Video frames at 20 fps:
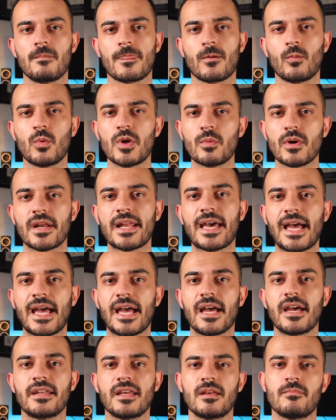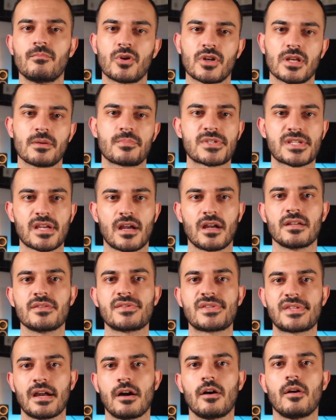We went ahead and put up
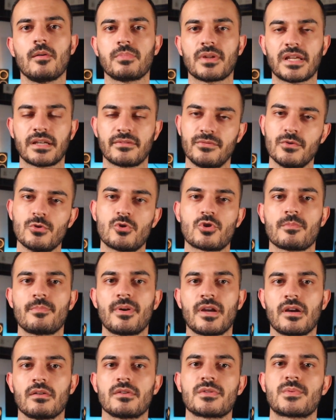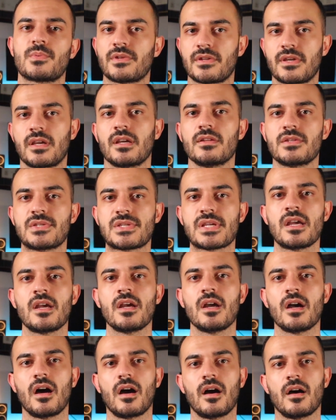signs to help future parents with kids
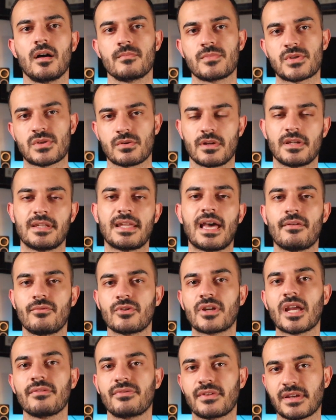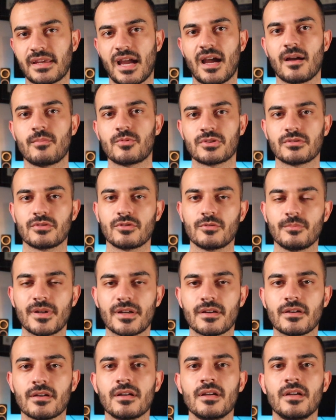sort of navigate the cabin a little
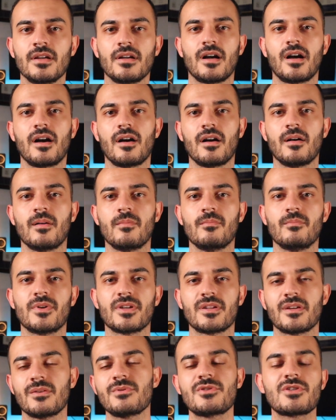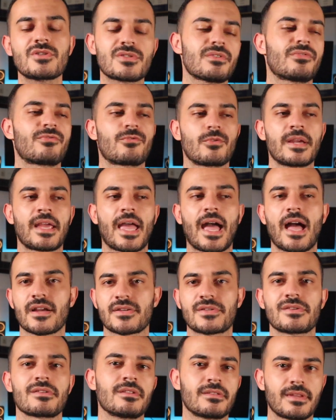better. But it was just a freak
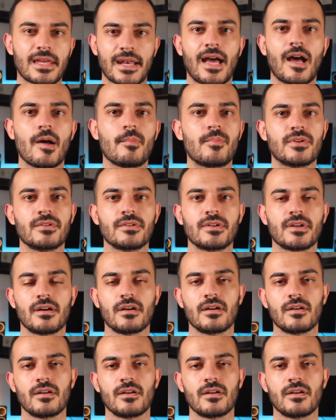accident that happened